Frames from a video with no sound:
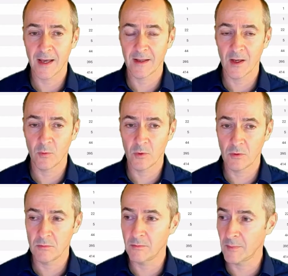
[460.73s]
and it
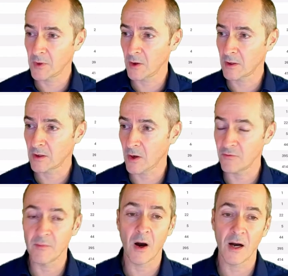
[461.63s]
will
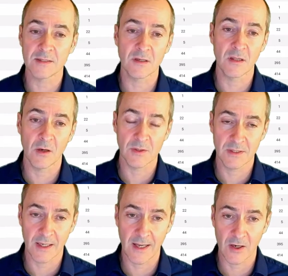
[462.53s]
go from highest to lowest in that